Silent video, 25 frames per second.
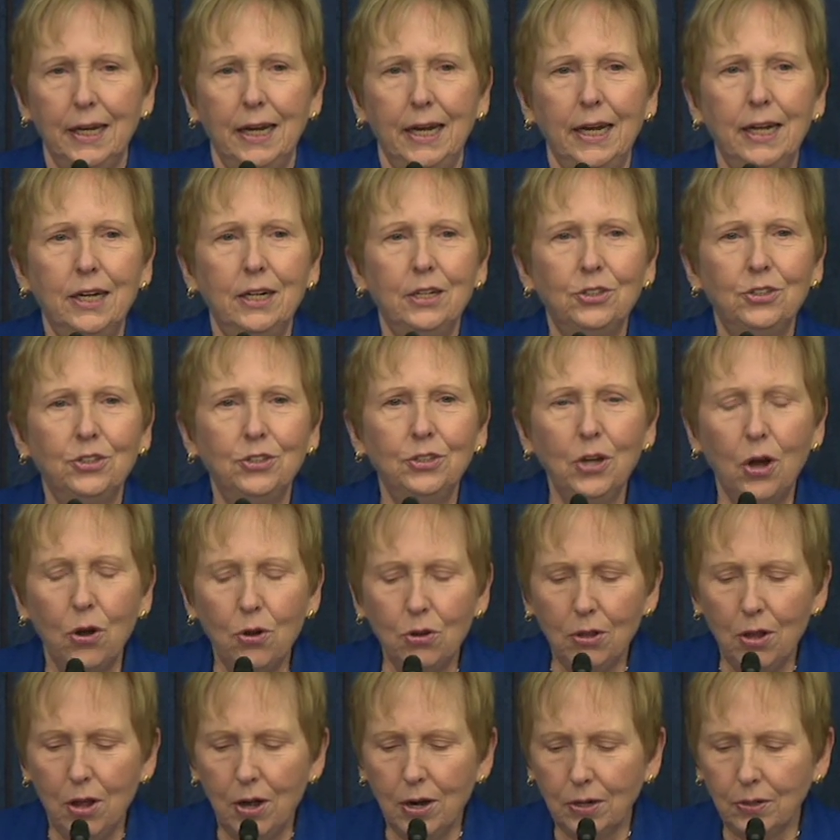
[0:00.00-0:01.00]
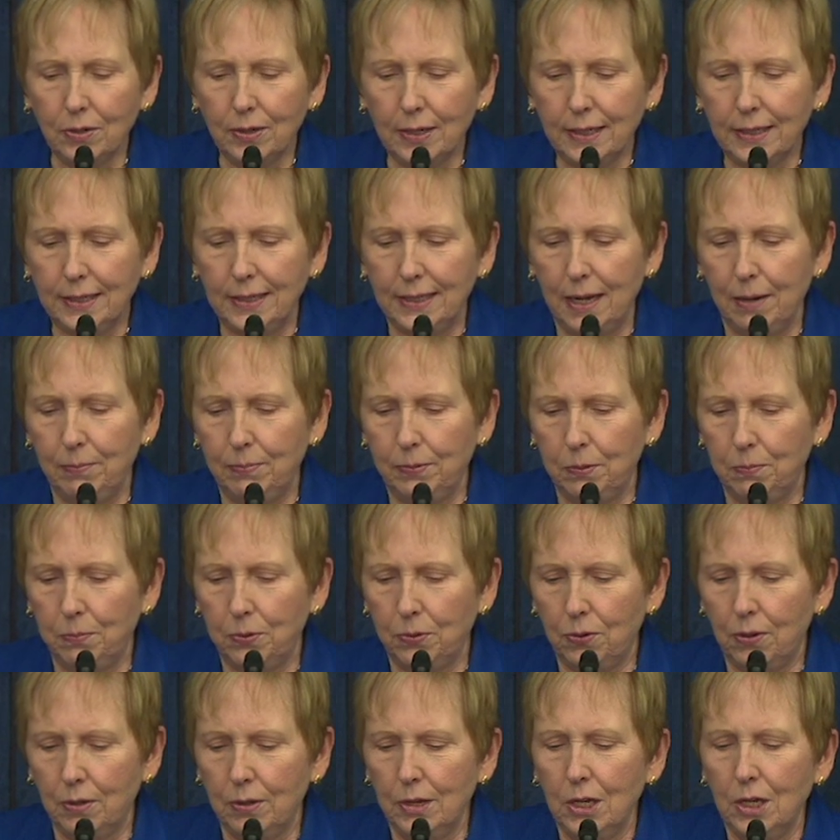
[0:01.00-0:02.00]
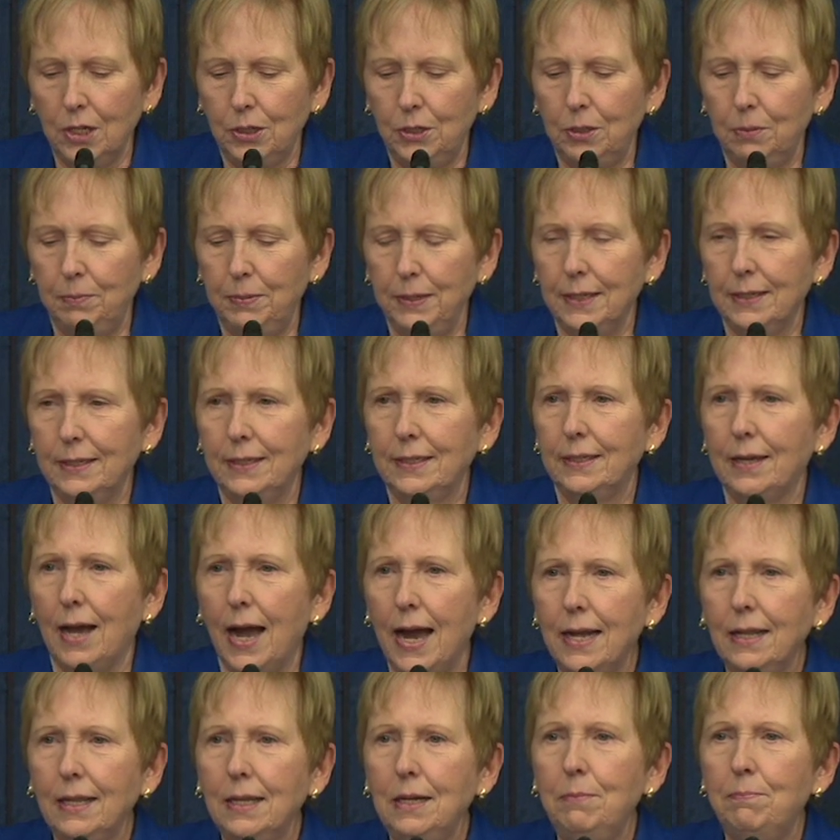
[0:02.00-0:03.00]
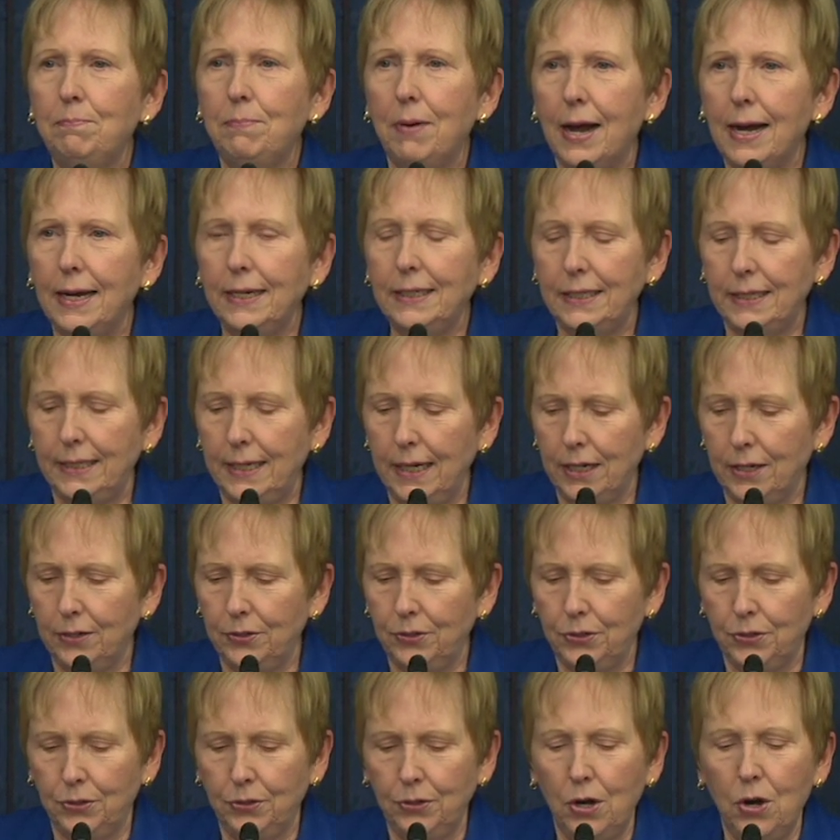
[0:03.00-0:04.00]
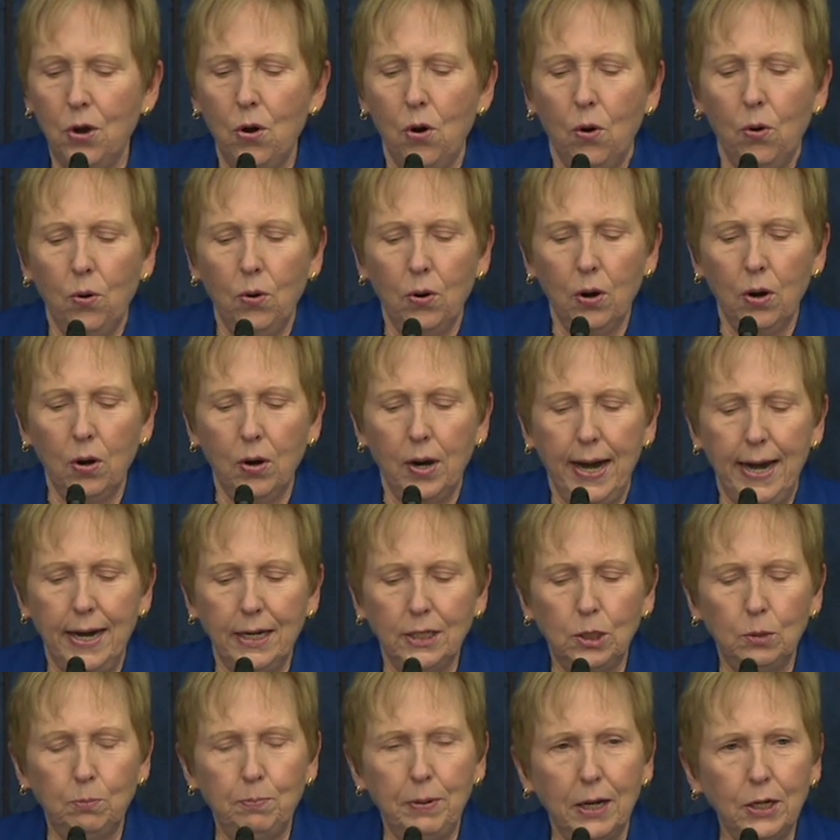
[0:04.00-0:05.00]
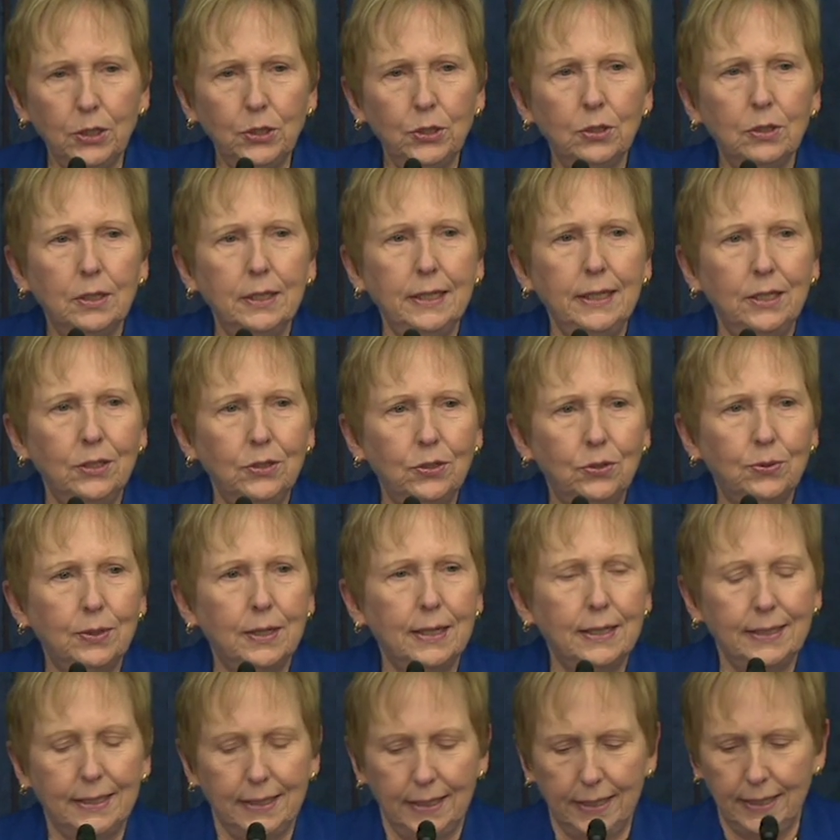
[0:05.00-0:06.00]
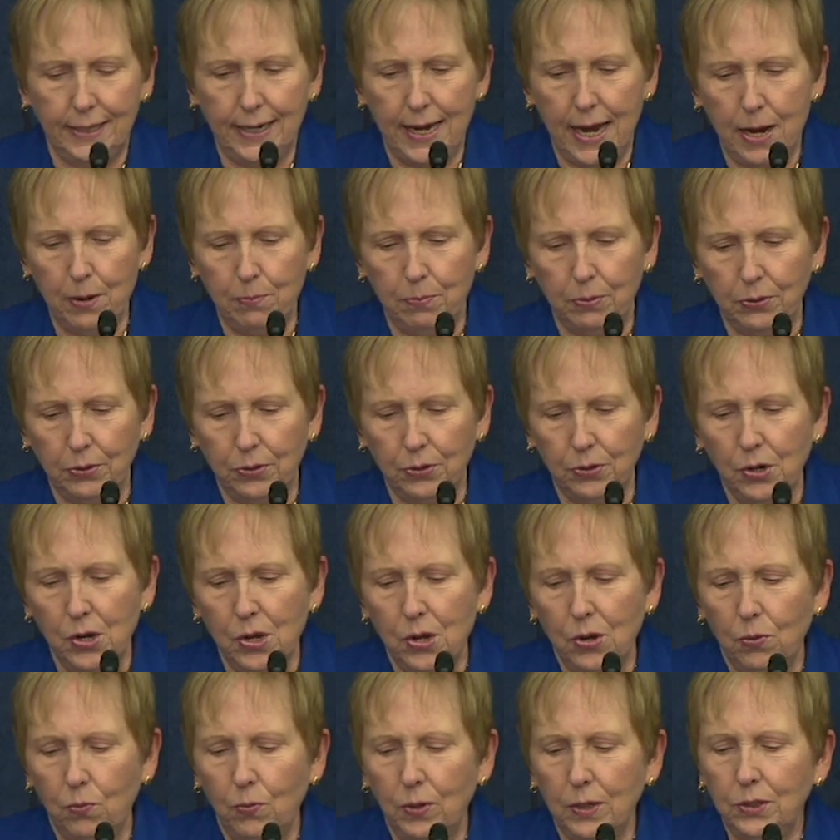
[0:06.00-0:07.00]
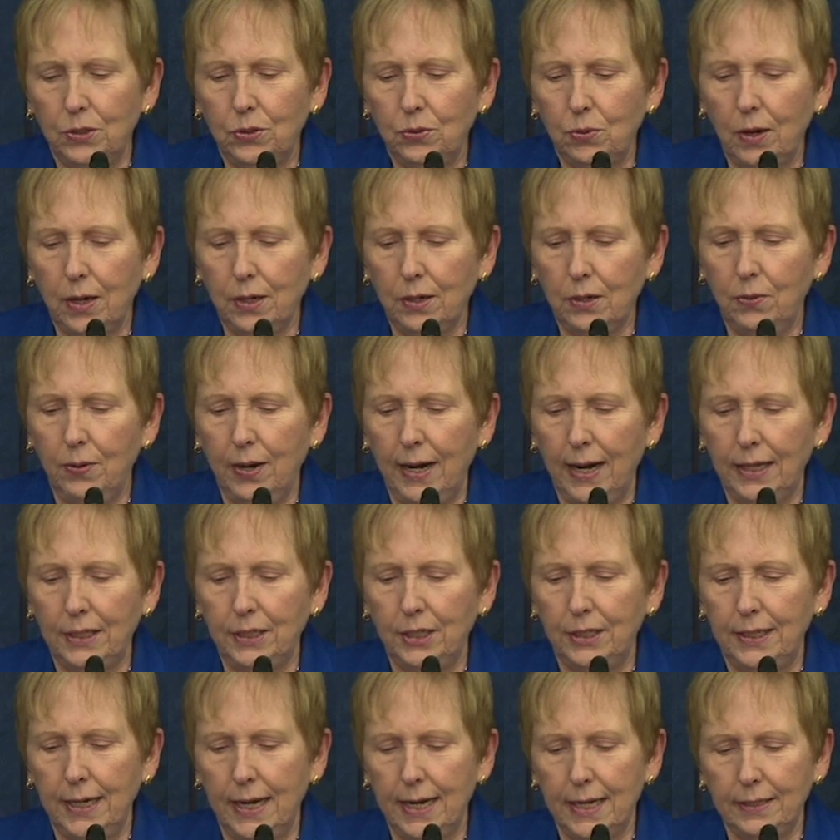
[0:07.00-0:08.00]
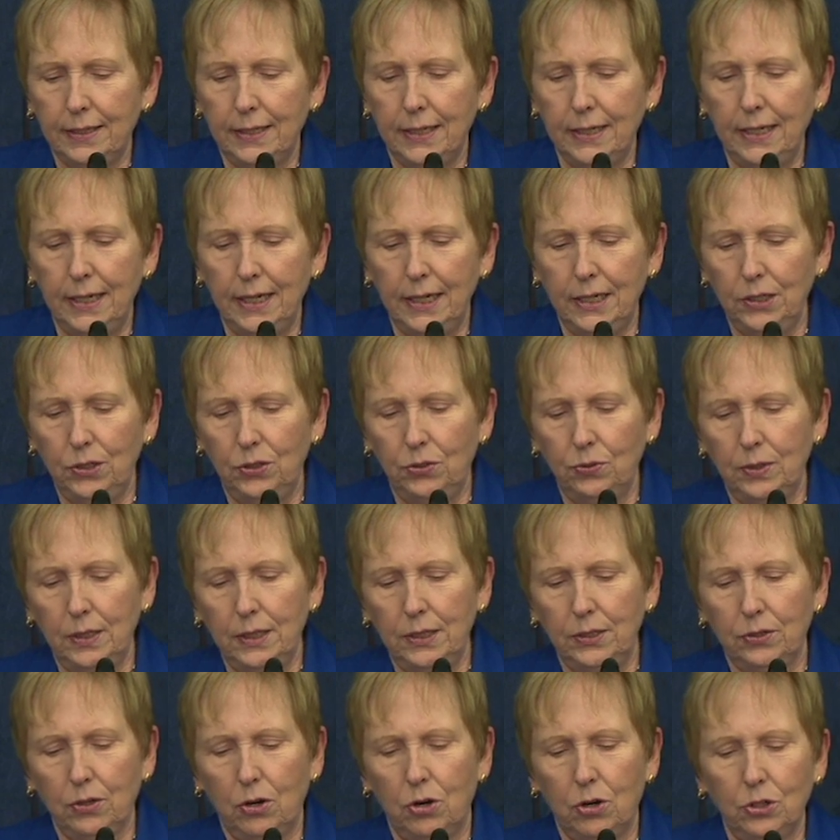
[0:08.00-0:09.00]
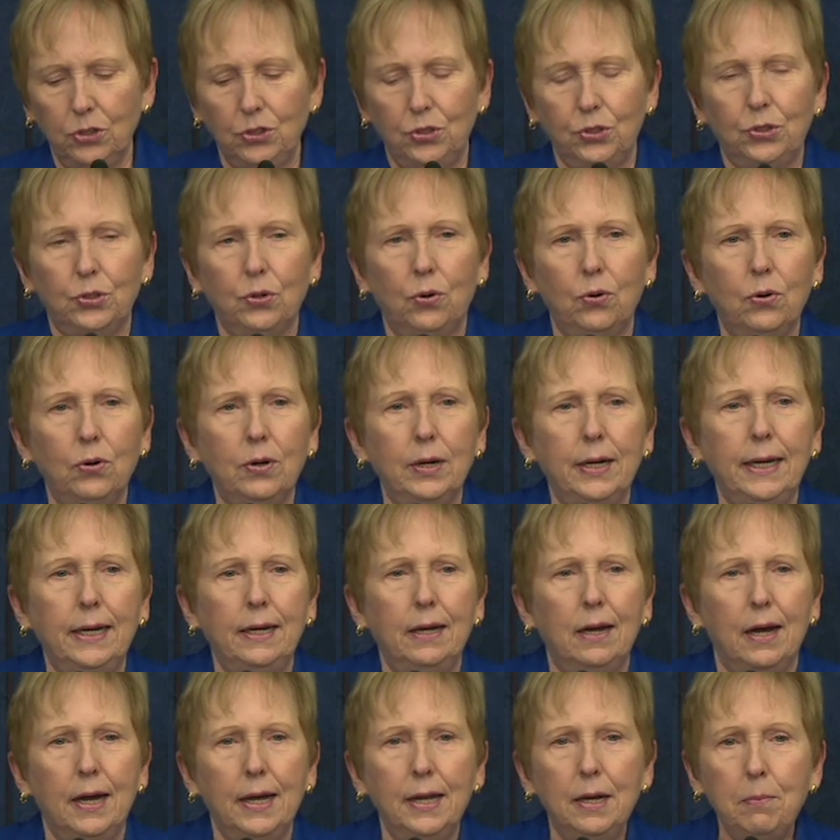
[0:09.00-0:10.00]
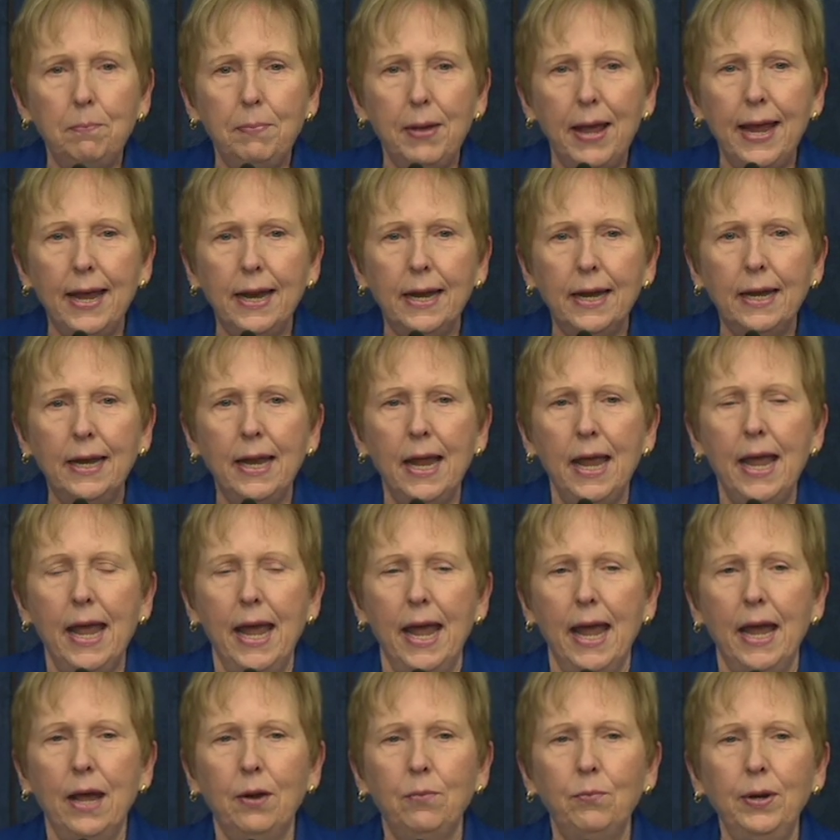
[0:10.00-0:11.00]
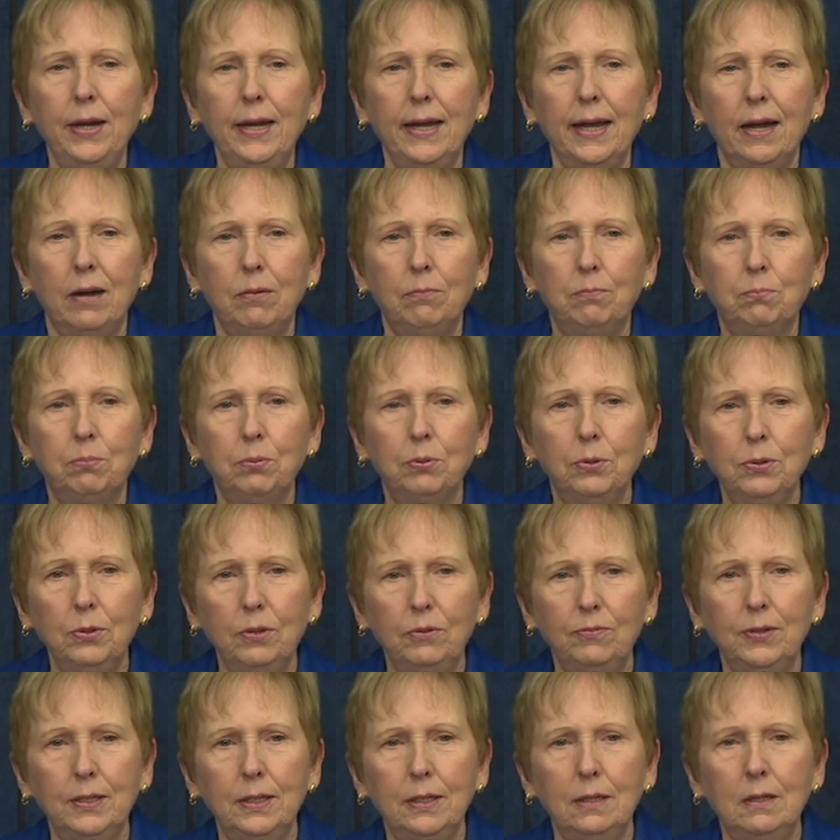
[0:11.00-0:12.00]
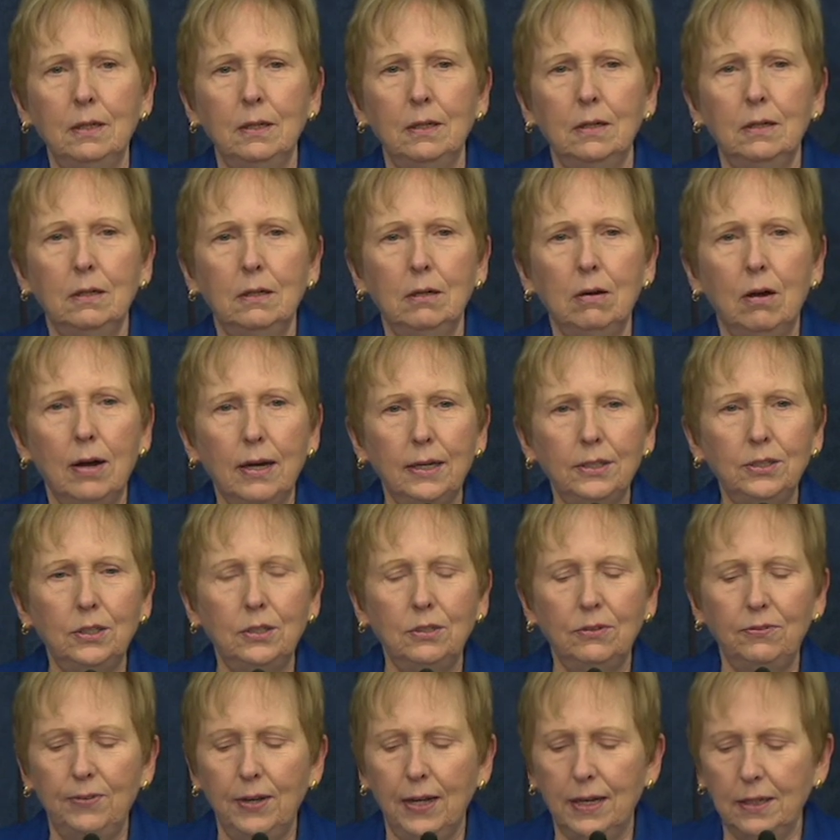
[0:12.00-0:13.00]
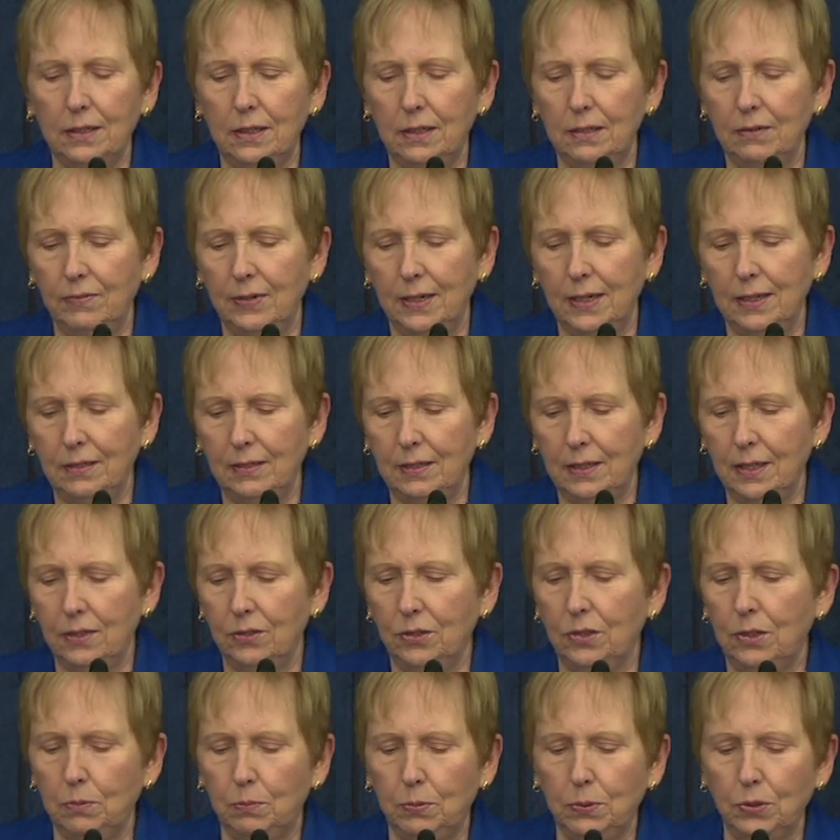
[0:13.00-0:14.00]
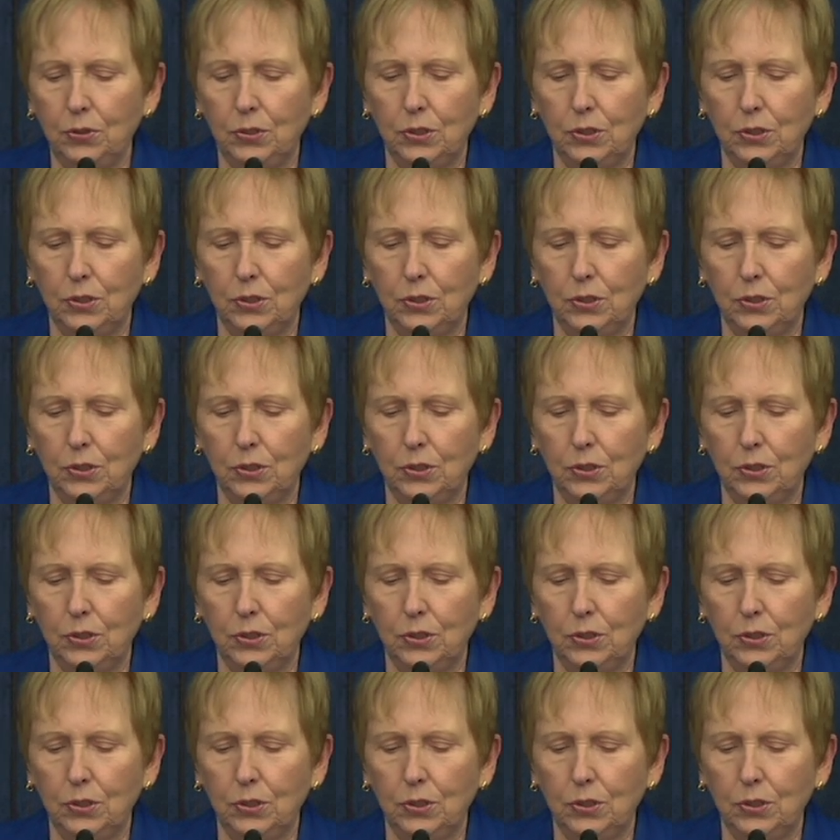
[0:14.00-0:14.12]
It is no longer acceptable to be a silent bystander or a special interest enabler when truck crash deaths and injuries are soaring unabated, and we have proven cost-effective and sensible